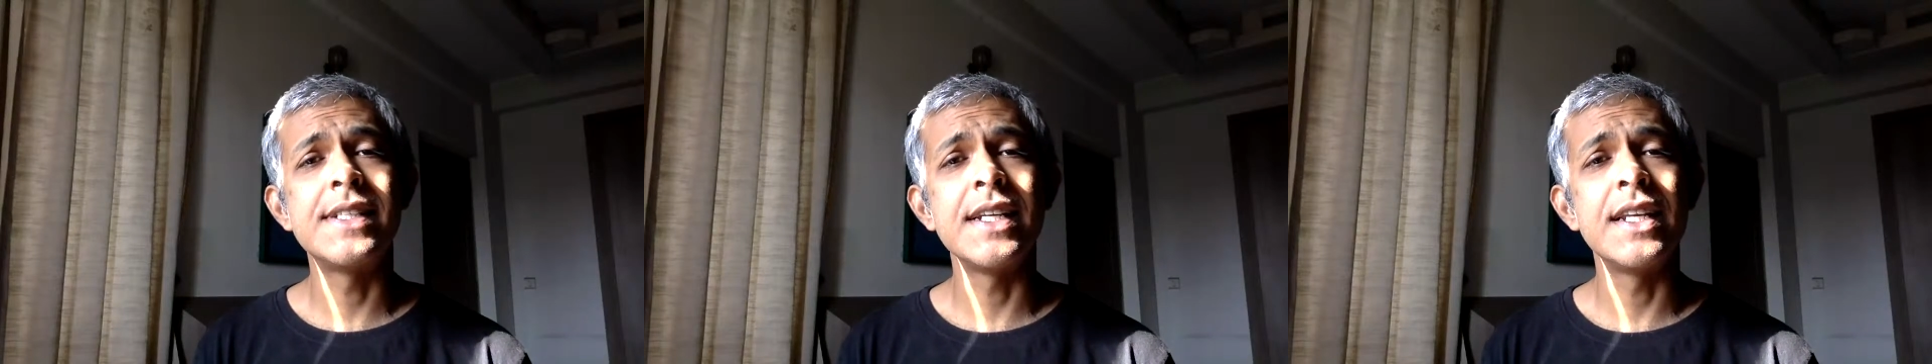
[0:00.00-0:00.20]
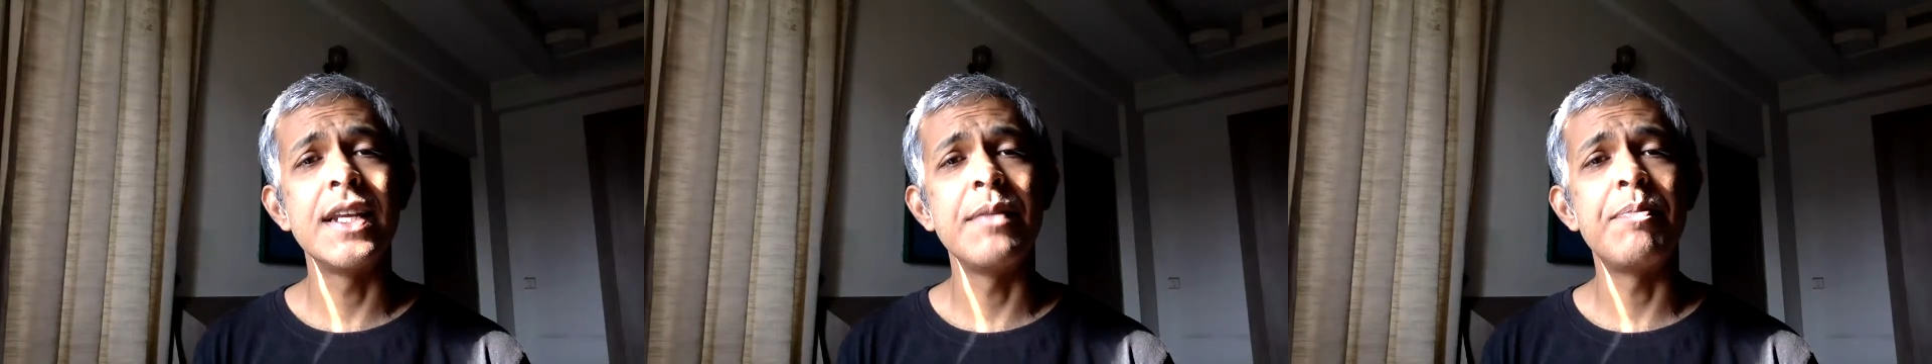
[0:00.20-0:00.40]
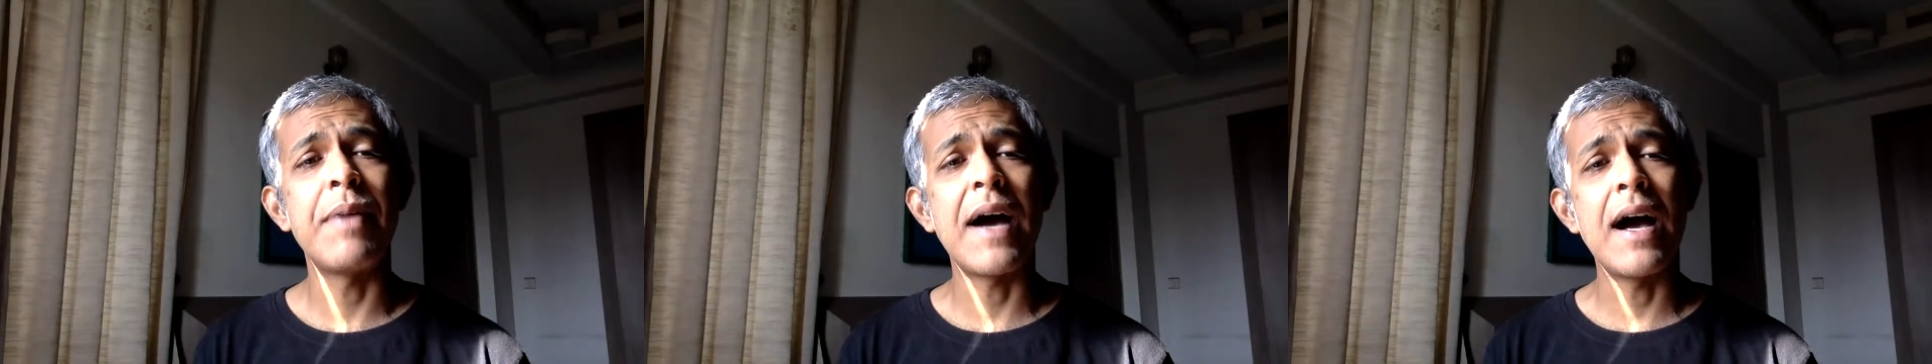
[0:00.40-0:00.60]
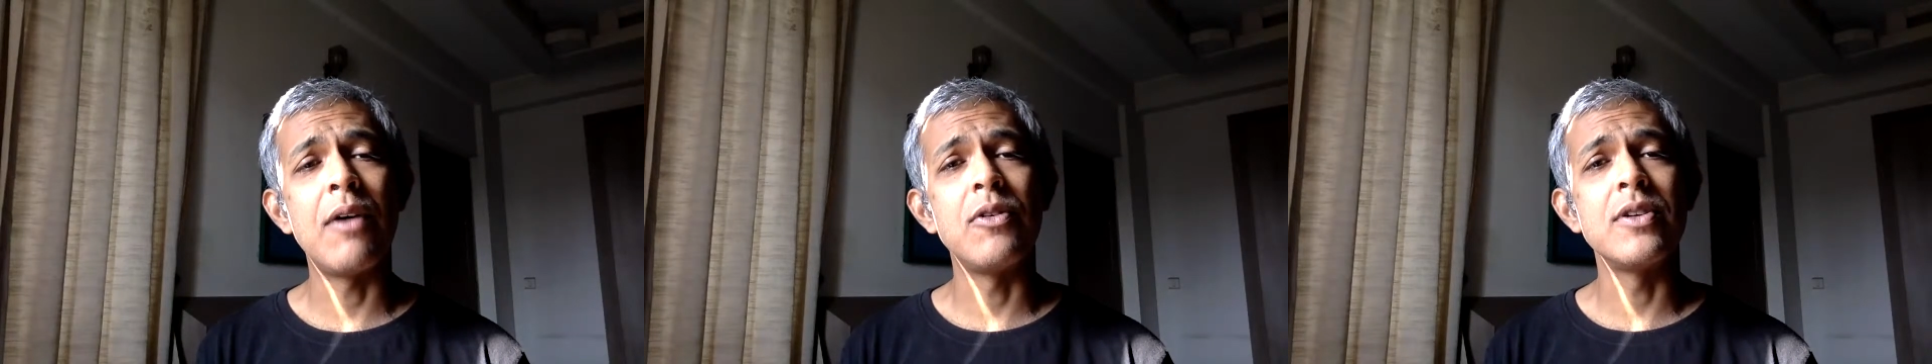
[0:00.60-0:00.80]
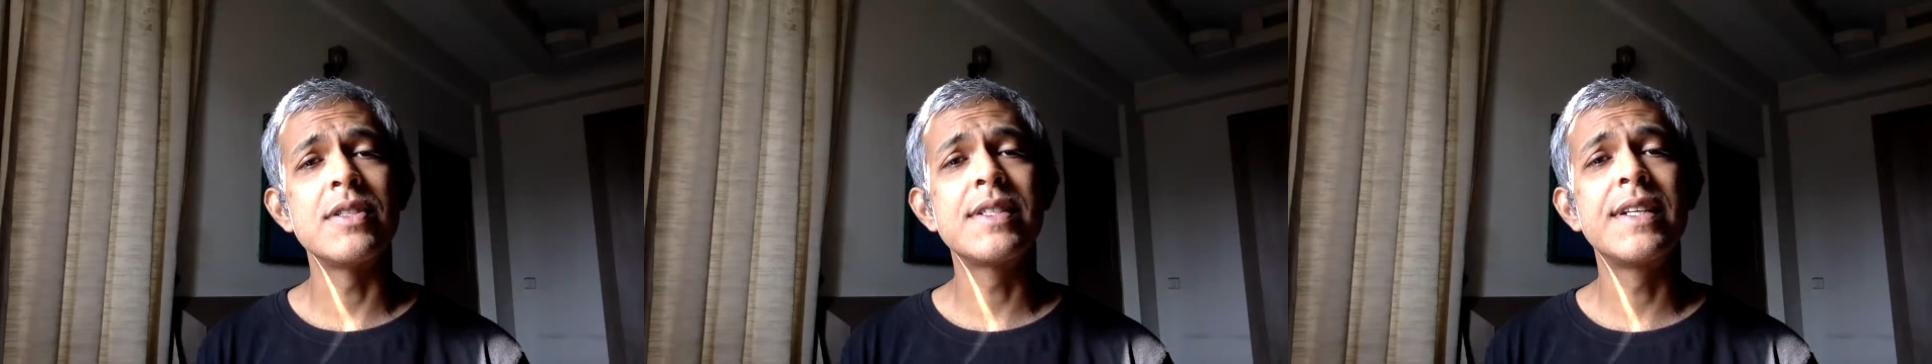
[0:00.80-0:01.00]
Sidney
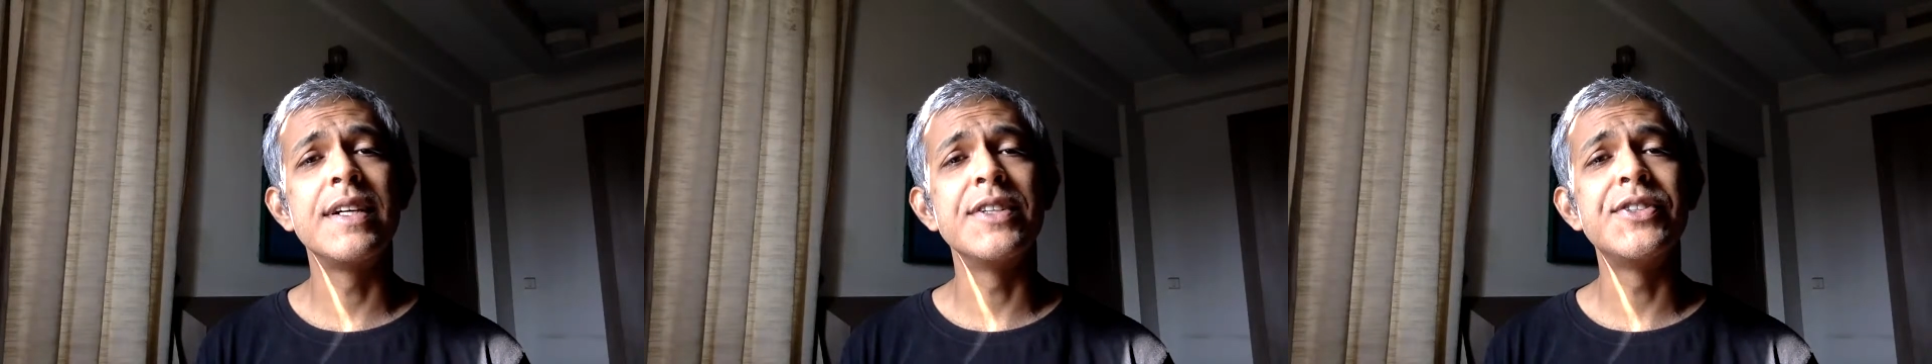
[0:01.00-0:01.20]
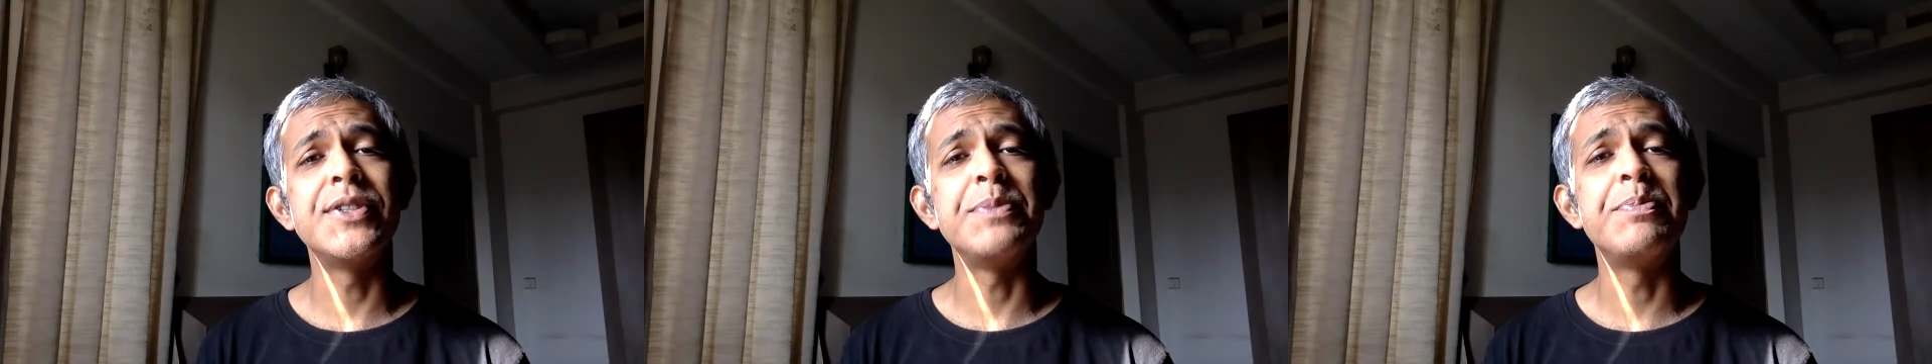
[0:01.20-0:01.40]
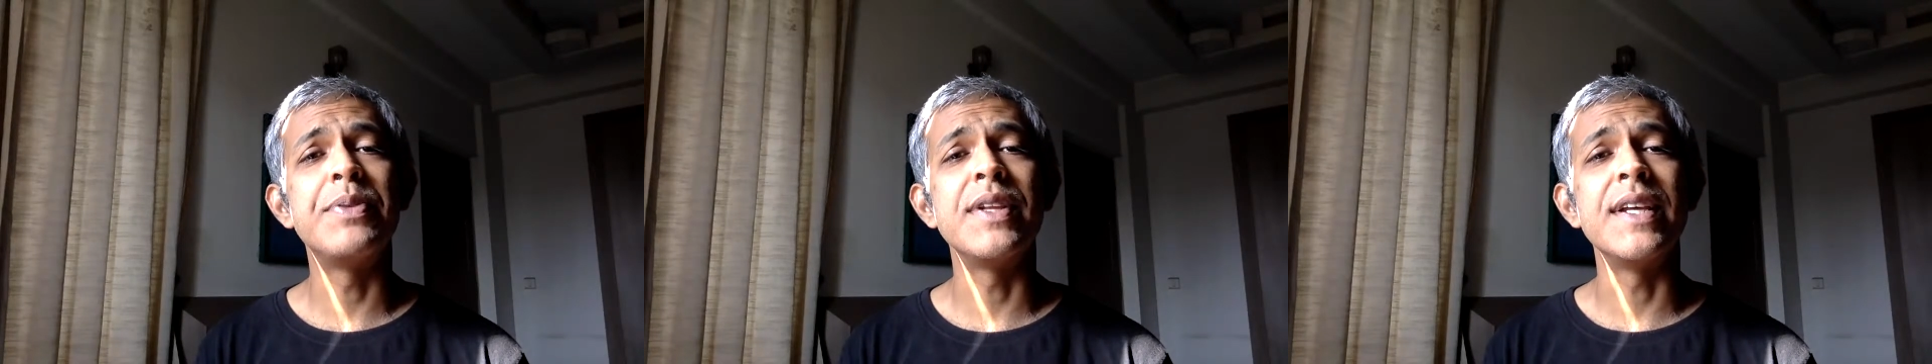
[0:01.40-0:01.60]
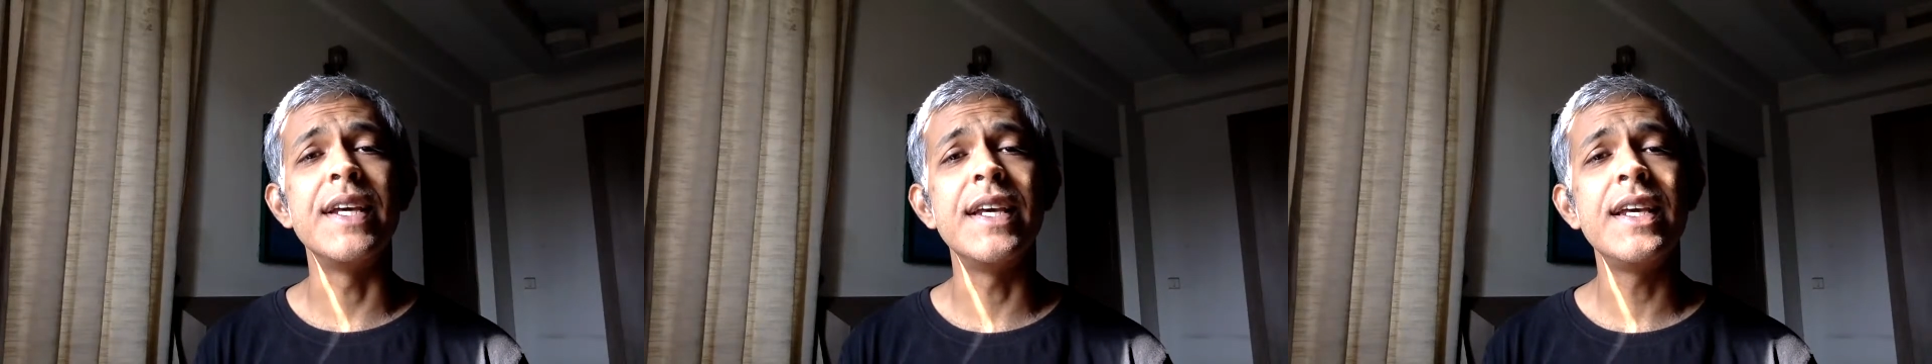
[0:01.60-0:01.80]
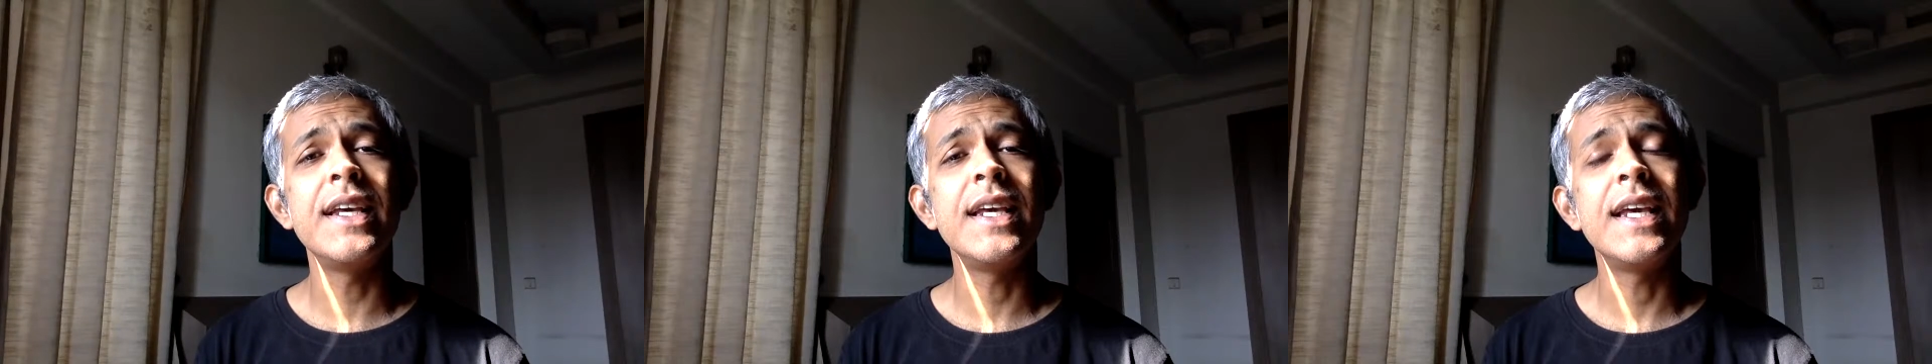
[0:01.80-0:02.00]
Powell's guilty
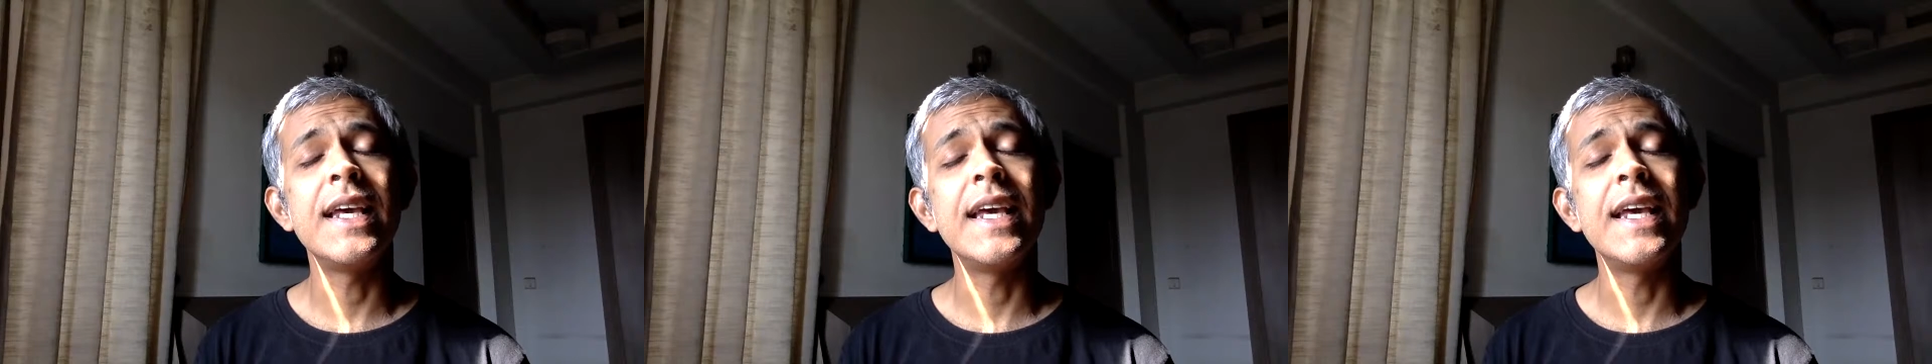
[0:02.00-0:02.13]
plea